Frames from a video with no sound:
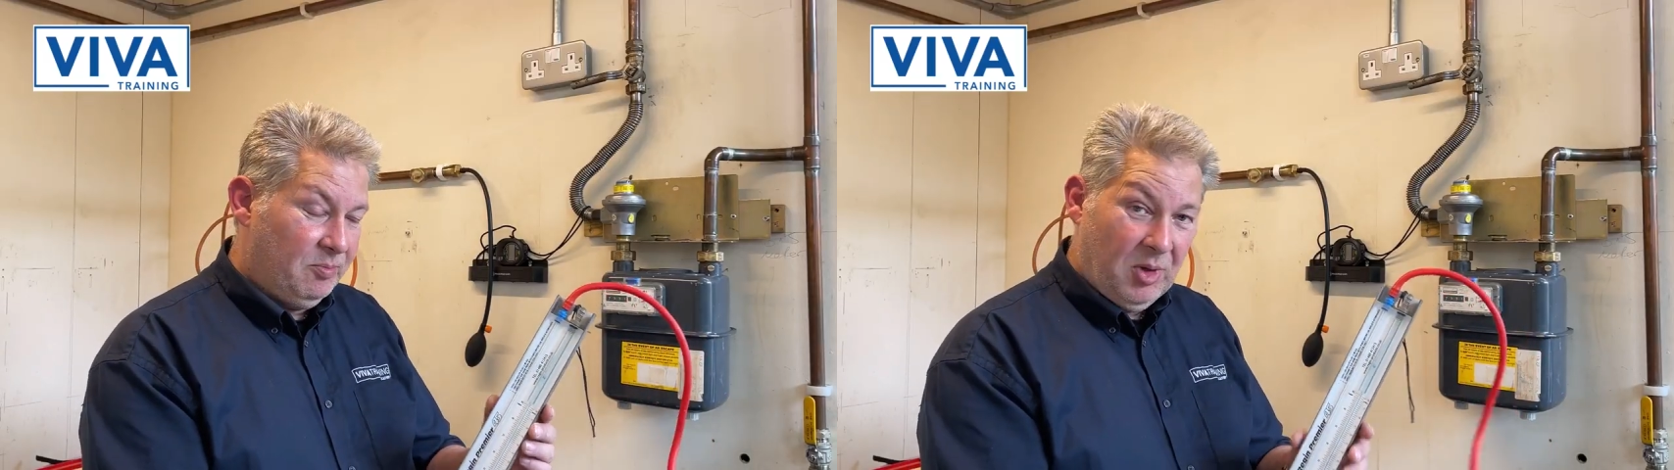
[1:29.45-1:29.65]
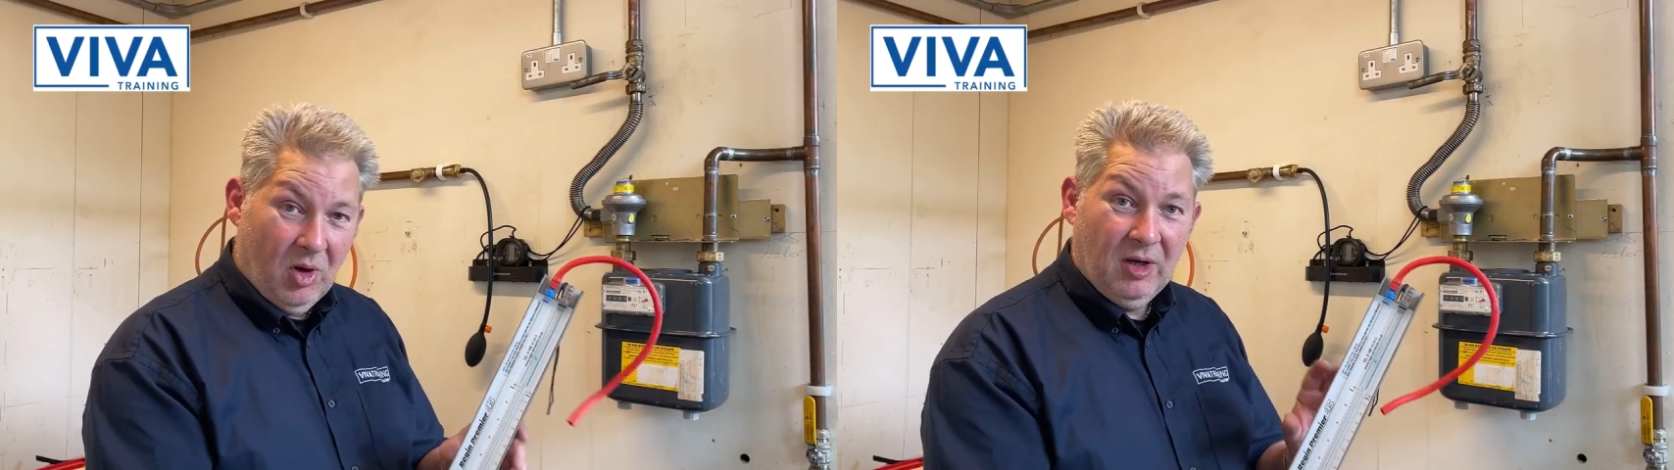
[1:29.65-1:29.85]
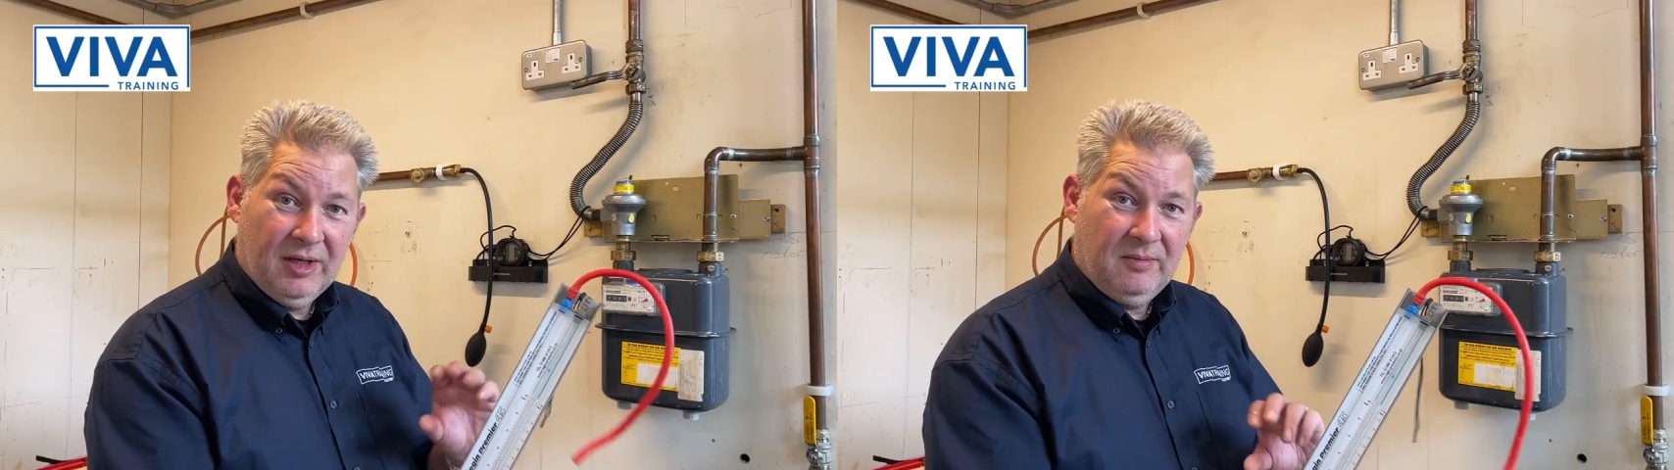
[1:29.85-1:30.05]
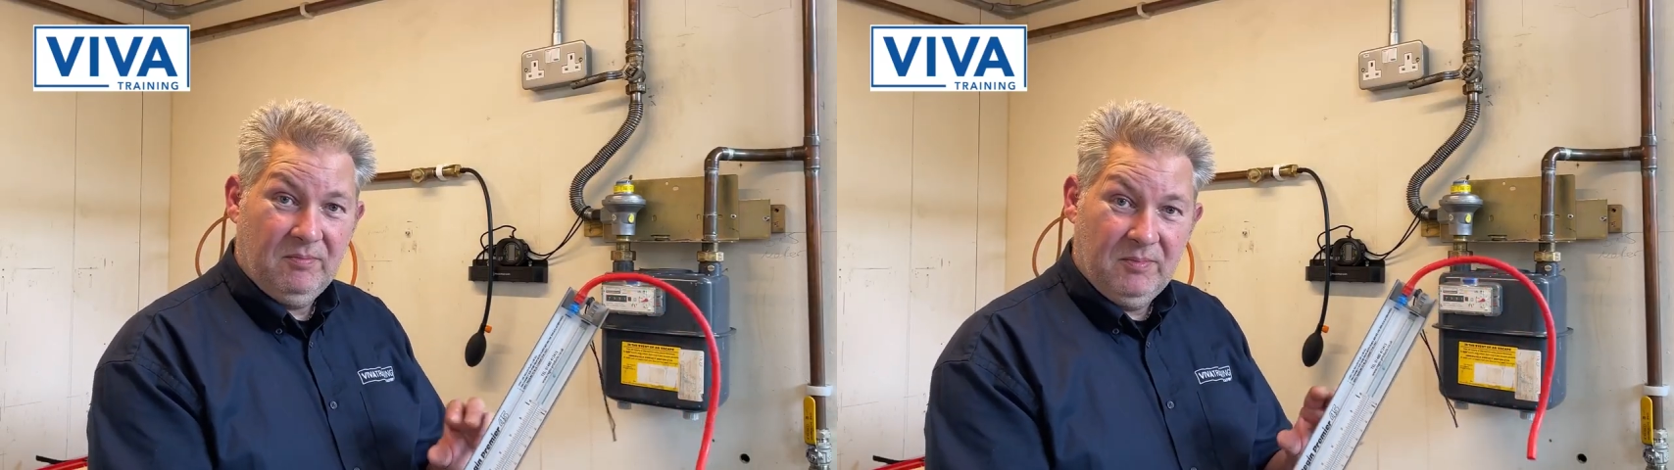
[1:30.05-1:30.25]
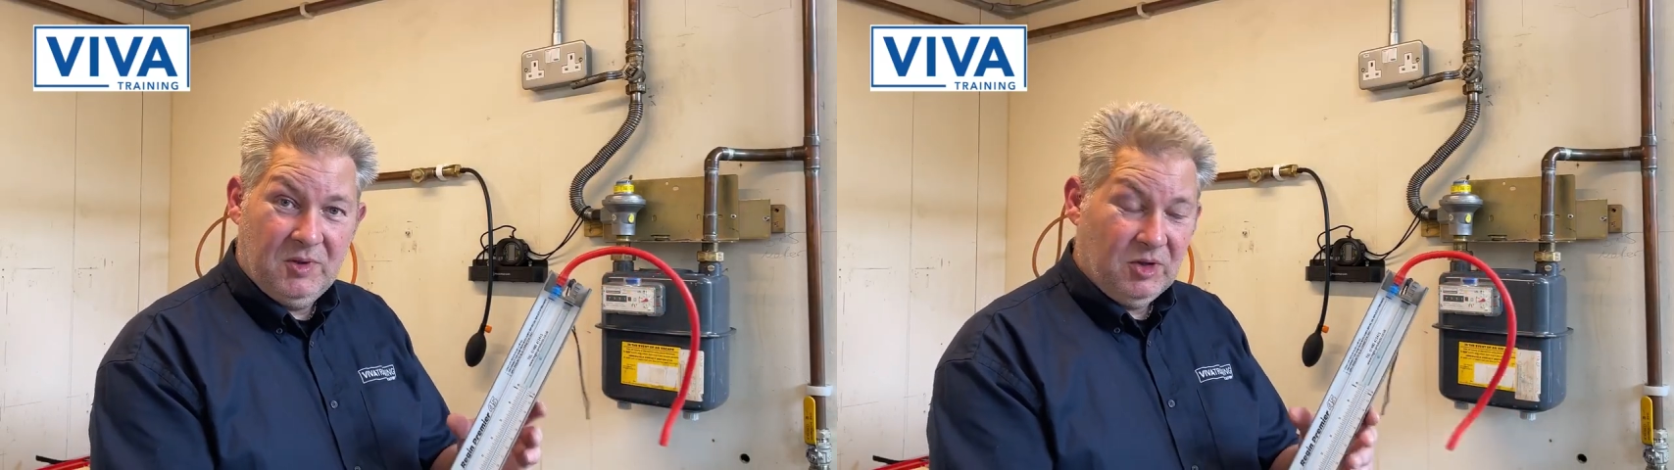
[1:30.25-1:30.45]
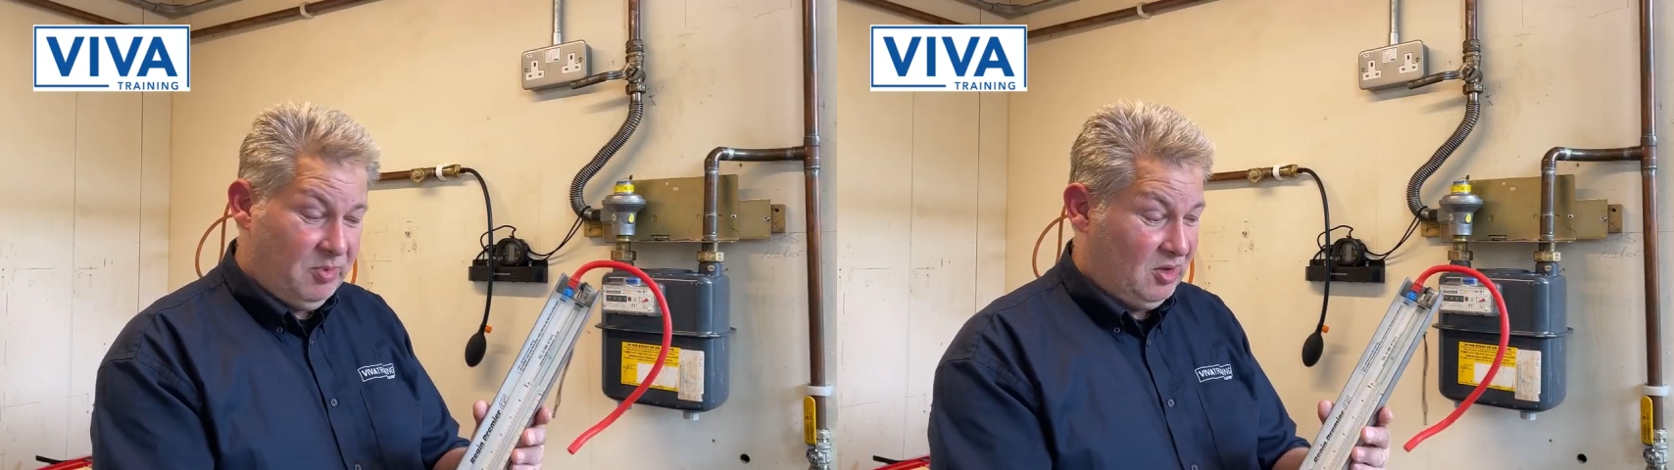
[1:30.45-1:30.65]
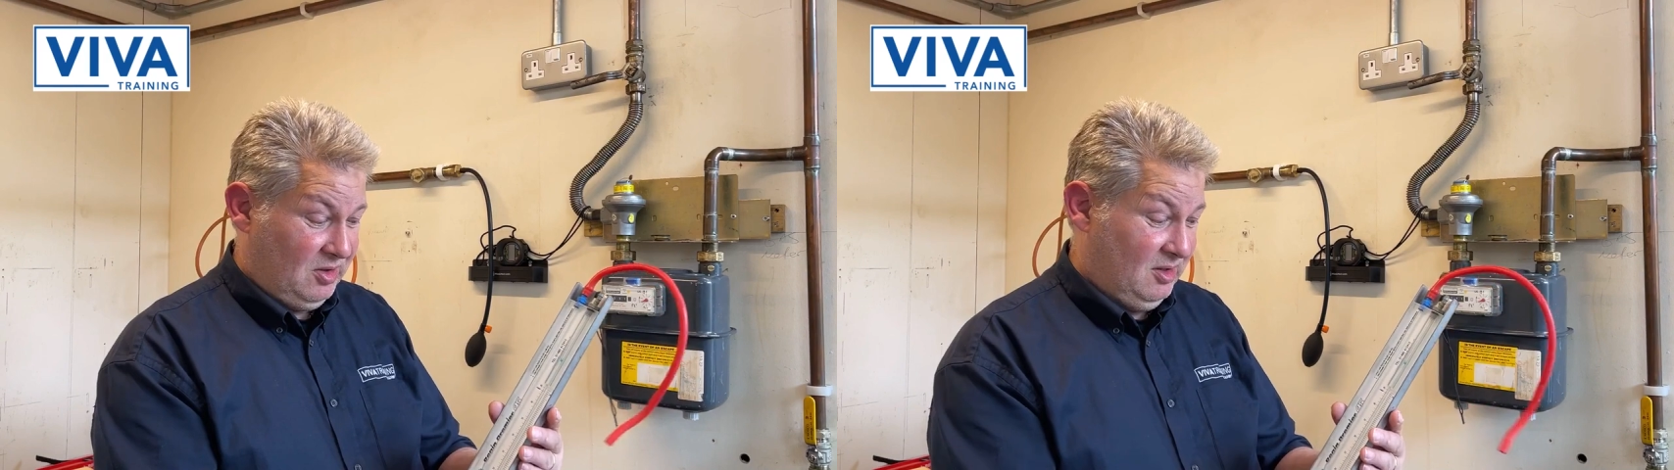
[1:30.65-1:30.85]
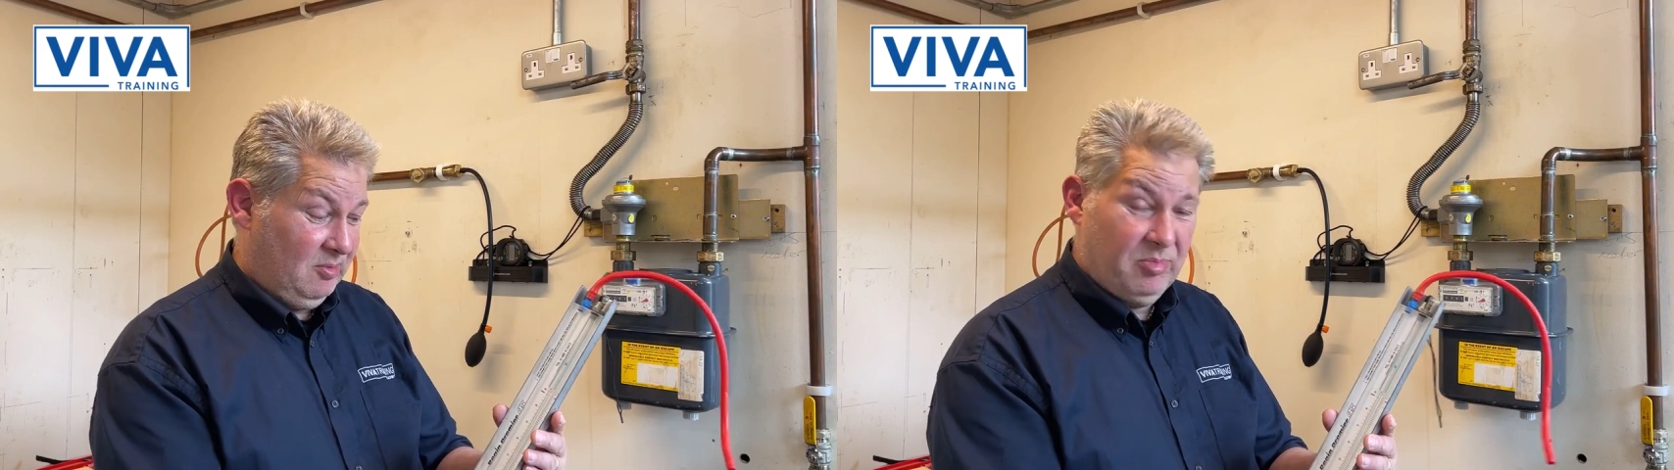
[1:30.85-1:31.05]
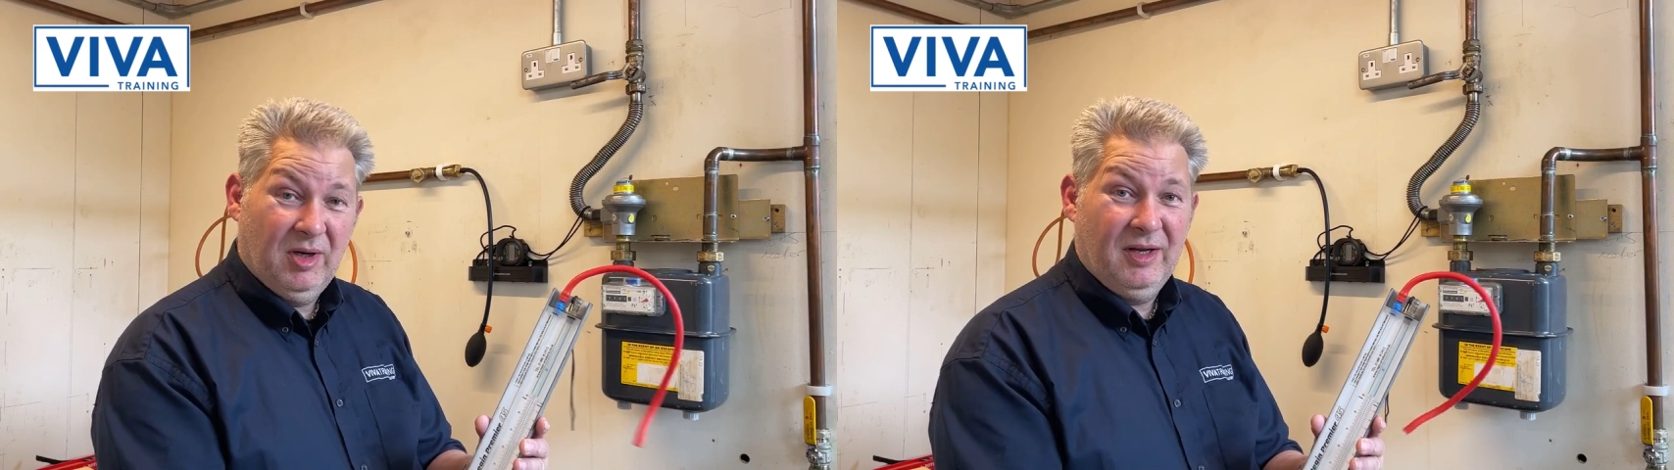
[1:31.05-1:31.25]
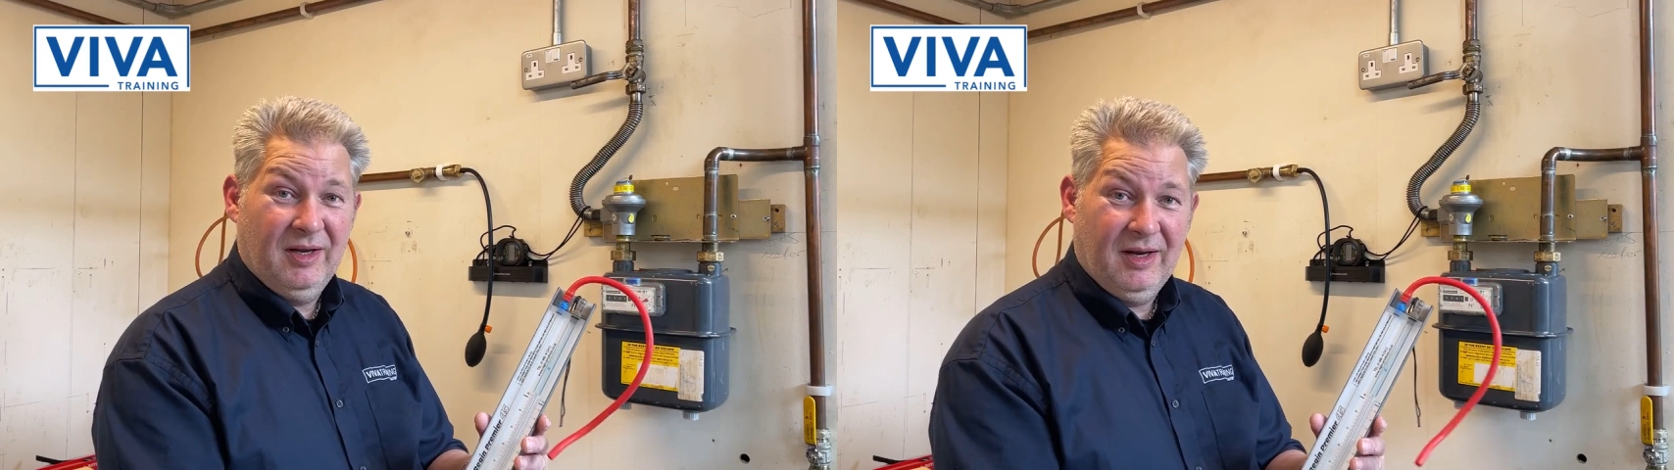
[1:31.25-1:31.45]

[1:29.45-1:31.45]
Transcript: purely just because it's a brilliant